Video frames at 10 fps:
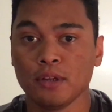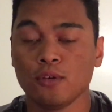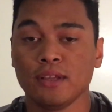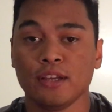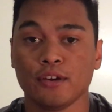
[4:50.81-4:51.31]
You
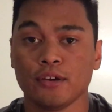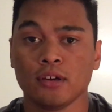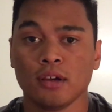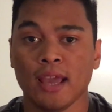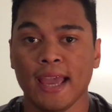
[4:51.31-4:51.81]
don't
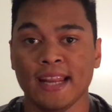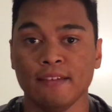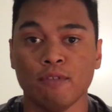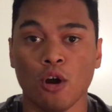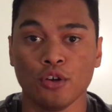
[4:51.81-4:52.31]
hear
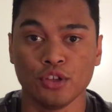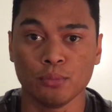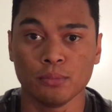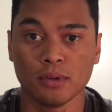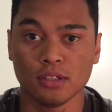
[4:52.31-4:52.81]
any
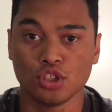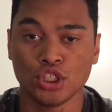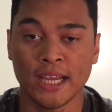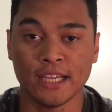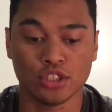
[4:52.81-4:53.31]
volume
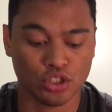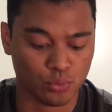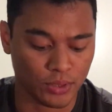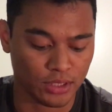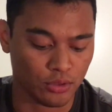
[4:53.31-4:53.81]
change
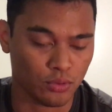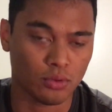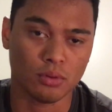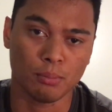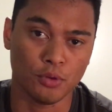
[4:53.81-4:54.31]
when you
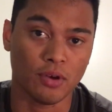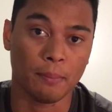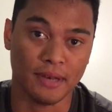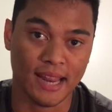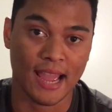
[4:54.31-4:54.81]
move
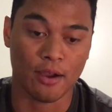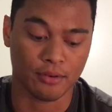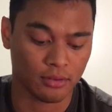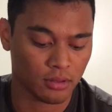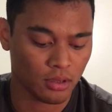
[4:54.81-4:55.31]
up and
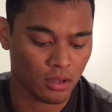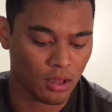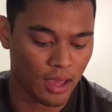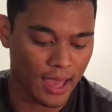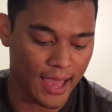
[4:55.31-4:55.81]
down,
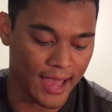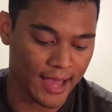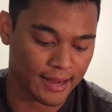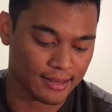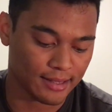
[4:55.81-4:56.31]

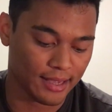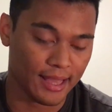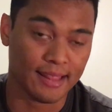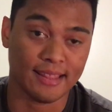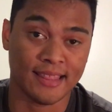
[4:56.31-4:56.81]
and
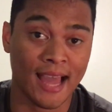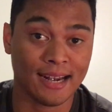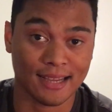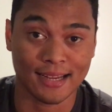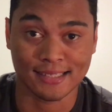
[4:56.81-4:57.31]

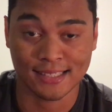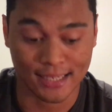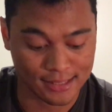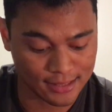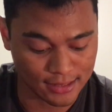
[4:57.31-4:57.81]
that kind of
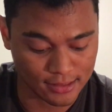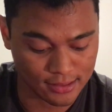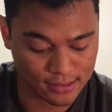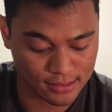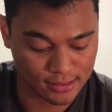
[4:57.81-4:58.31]
sucks
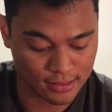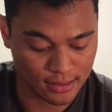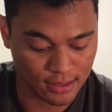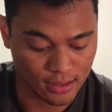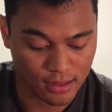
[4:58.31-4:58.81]
because
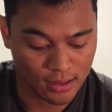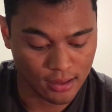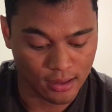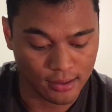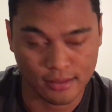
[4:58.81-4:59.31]

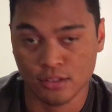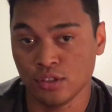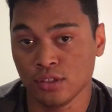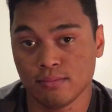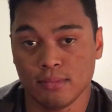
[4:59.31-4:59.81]
you
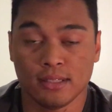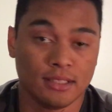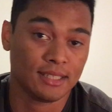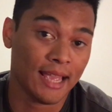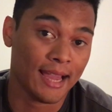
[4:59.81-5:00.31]
just
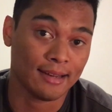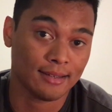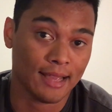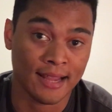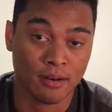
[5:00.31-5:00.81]
can't.
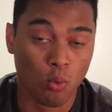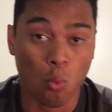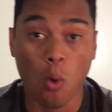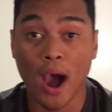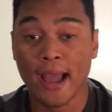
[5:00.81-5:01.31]
And
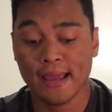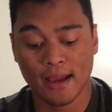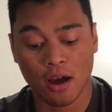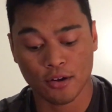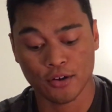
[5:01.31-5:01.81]

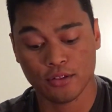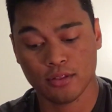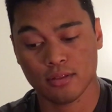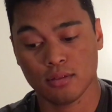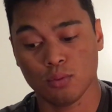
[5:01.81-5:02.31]
why on earth
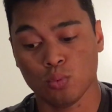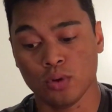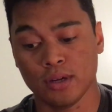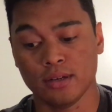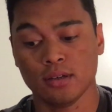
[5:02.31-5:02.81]

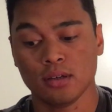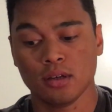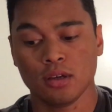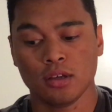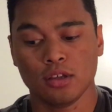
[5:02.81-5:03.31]
would
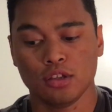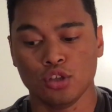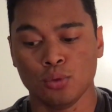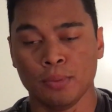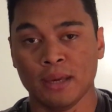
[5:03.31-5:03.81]

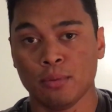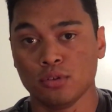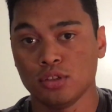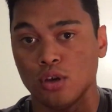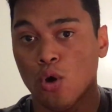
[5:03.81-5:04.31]
you be
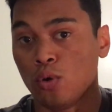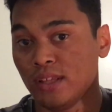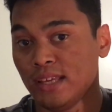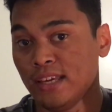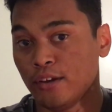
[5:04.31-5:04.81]
able to
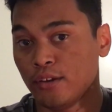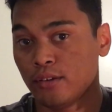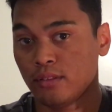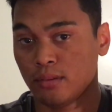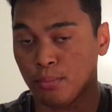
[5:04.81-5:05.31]
only
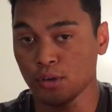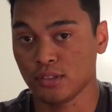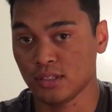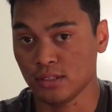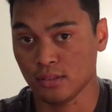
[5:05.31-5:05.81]
hear the
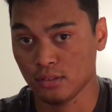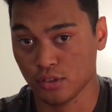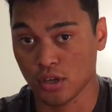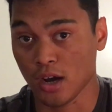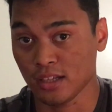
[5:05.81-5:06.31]
person
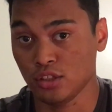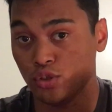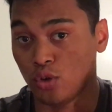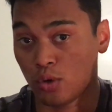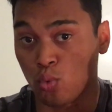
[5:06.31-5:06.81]
you're talking
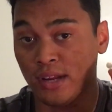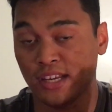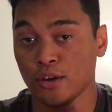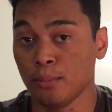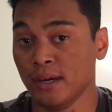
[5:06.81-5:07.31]
to on one
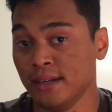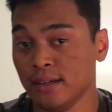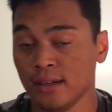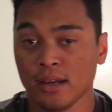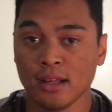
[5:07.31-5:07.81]
earbud?
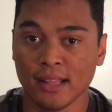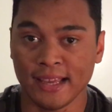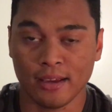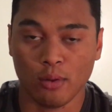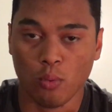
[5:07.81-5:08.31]

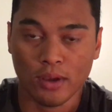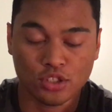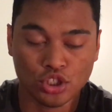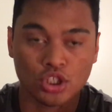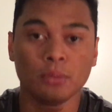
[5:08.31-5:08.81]
Like,
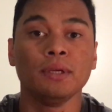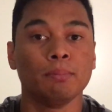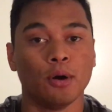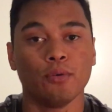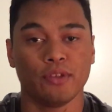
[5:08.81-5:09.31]
it should be
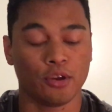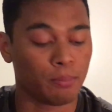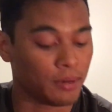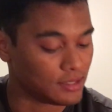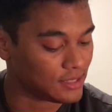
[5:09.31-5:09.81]
both
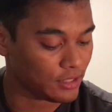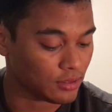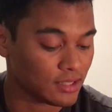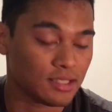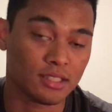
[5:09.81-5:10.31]
earbuds that
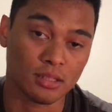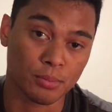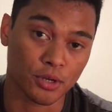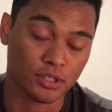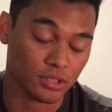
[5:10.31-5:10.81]
you listen to the
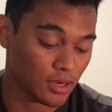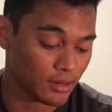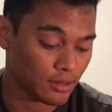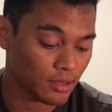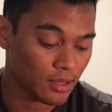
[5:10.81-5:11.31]
person
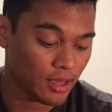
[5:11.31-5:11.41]
on.